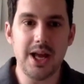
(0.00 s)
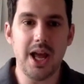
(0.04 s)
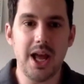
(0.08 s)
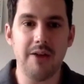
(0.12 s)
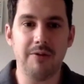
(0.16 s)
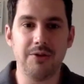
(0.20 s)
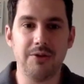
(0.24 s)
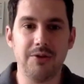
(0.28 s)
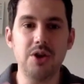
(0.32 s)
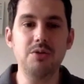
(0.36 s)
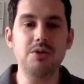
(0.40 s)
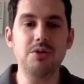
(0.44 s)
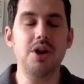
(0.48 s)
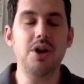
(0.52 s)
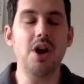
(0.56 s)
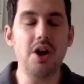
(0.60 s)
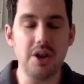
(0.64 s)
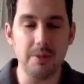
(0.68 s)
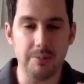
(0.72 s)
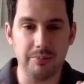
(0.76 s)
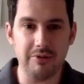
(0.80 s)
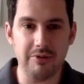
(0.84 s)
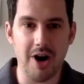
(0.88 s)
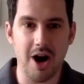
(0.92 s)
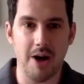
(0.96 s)
If you know
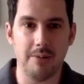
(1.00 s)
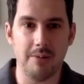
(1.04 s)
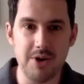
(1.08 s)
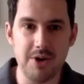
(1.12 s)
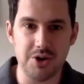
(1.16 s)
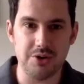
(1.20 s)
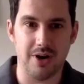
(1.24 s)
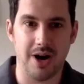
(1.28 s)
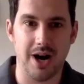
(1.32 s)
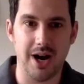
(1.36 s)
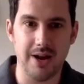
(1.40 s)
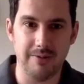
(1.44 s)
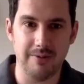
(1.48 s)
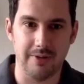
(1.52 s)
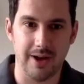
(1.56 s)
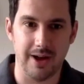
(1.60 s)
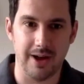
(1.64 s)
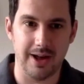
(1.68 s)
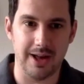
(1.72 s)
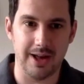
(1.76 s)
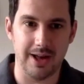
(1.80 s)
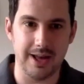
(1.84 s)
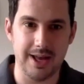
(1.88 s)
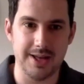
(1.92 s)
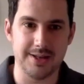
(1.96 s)
the primary
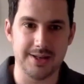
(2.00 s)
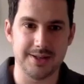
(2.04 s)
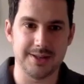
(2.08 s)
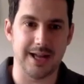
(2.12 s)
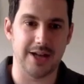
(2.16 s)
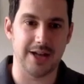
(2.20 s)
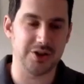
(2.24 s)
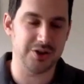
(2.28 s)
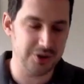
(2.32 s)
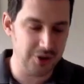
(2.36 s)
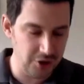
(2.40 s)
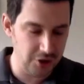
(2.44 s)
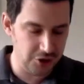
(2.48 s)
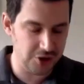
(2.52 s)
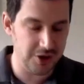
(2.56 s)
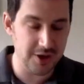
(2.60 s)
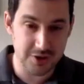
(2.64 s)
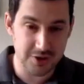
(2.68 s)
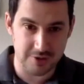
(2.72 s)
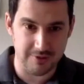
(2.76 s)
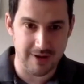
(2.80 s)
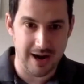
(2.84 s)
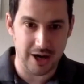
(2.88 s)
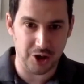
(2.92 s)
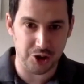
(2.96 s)
driver is that social
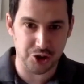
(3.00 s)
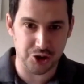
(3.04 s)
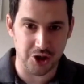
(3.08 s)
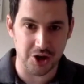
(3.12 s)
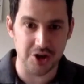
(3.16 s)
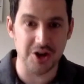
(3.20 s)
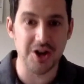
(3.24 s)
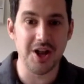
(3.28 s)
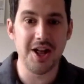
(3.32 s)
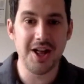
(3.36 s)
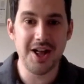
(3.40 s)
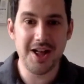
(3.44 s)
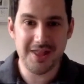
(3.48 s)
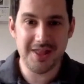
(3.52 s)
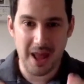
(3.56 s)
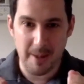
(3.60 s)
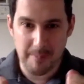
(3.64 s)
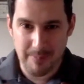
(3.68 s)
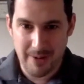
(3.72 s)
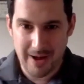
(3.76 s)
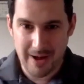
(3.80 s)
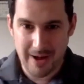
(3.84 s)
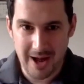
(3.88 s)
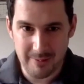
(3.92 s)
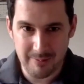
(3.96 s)
interaction,
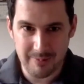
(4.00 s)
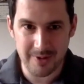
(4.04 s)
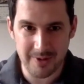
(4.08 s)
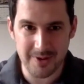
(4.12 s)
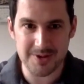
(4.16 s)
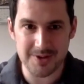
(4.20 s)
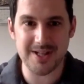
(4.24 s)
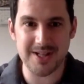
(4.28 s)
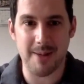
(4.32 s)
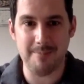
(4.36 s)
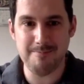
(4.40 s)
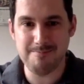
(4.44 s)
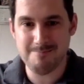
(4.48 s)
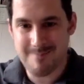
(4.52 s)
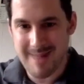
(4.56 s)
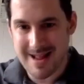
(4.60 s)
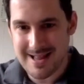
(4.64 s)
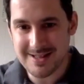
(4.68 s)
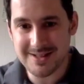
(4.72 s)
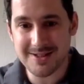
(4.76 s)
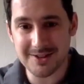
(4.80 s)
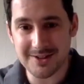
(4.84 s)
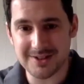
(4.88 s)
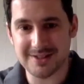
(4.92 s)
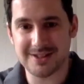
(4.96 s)
that purpose, that
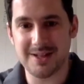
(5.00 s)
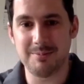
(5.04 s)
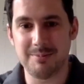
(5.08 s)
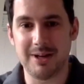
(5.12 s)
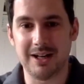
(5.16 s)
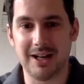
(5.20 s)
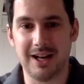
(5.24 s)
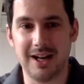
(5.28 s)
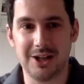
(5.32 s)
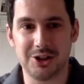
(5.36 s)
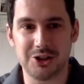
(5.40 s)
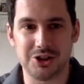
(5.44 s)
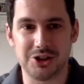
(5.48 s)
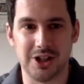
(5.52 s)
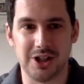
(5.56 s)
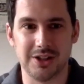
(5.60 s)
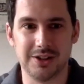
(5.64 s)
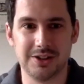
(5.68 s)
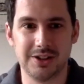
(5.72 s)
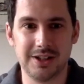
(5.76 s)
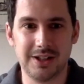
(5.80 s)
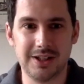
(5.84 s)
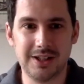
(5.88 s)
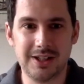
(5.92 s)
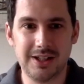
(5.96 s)
mental
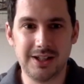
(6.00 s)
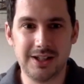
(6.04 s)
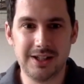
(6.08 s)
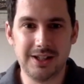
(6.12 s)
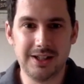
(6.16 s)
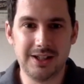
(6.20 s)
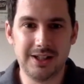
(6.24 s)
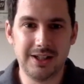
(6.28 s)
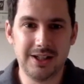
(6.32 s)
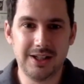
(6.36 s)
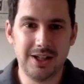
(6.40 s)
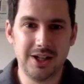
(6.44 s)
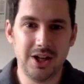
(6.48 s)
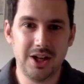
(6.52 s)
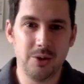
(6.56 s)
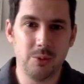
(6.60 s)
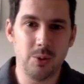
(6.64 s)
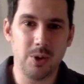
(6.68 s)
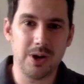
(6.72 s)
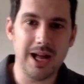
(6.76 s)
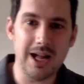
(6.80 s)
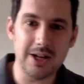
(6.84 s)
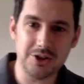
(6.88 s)
stimulation, well,